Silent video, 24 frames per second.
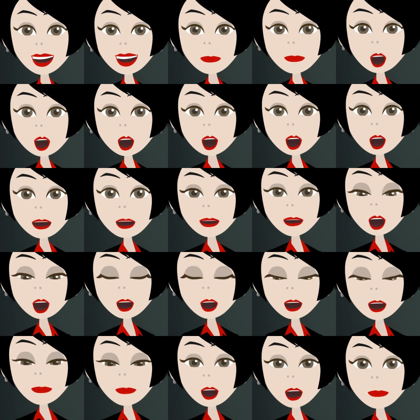You may have
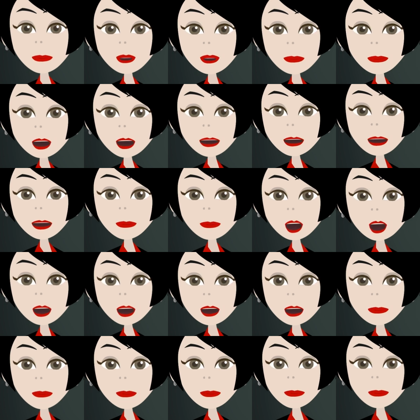noticed that in this
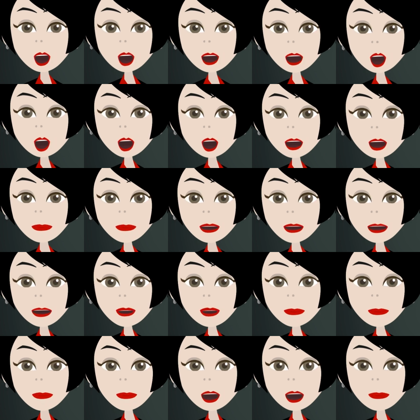way, one incoming
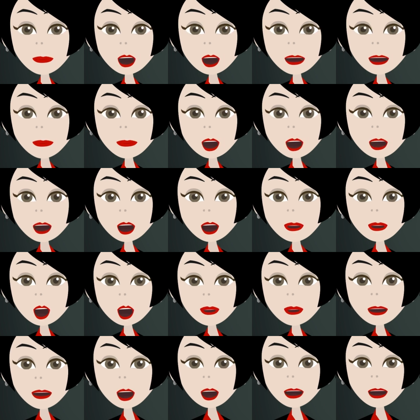statement will
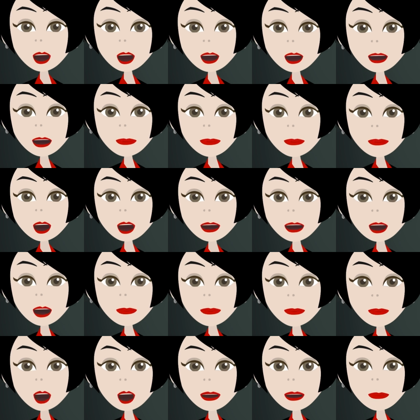result in one outgoing
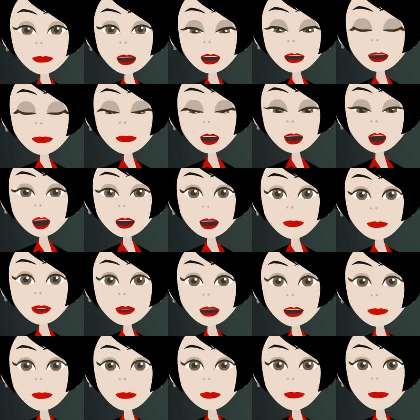statement per
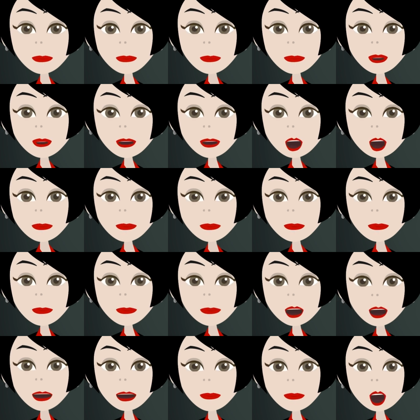writer. But,
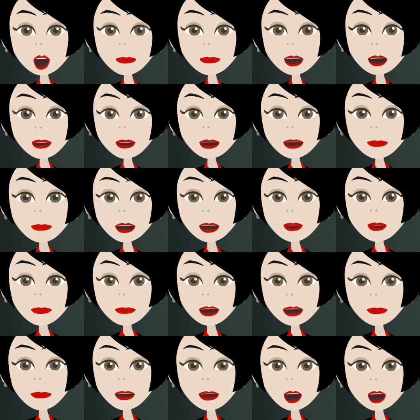often publishers
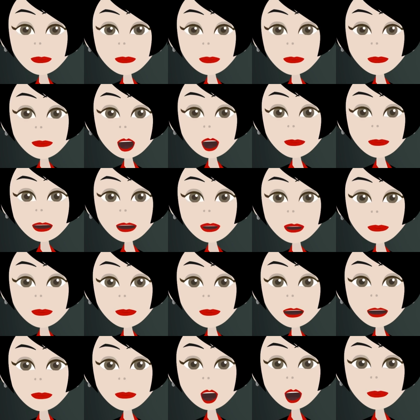receive statements
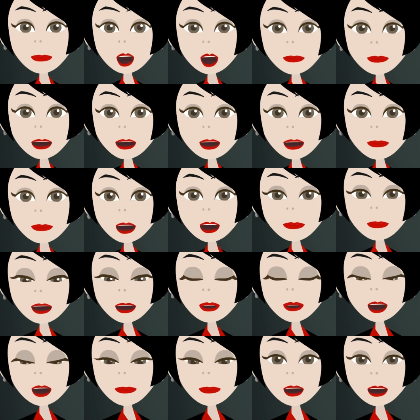from several sources and
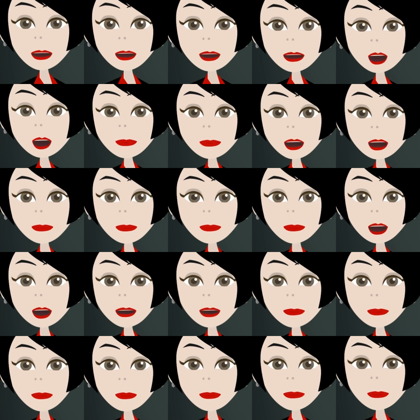want to aggregate
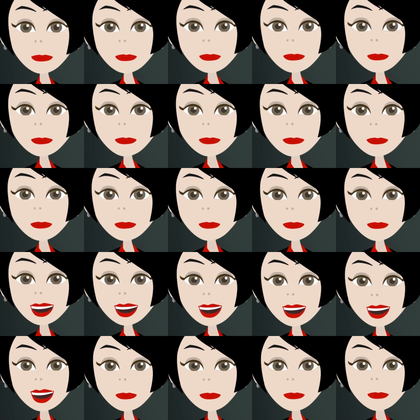them.
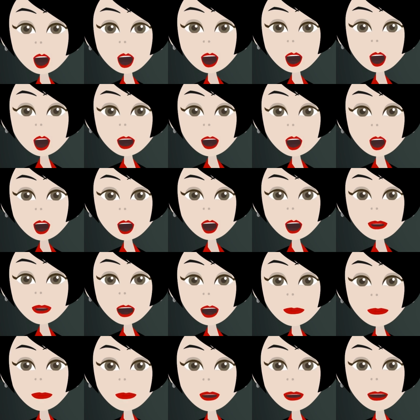Django
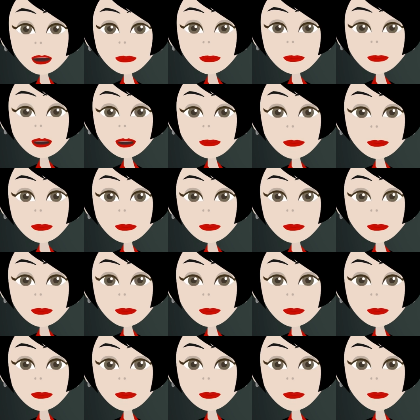Music Publisher,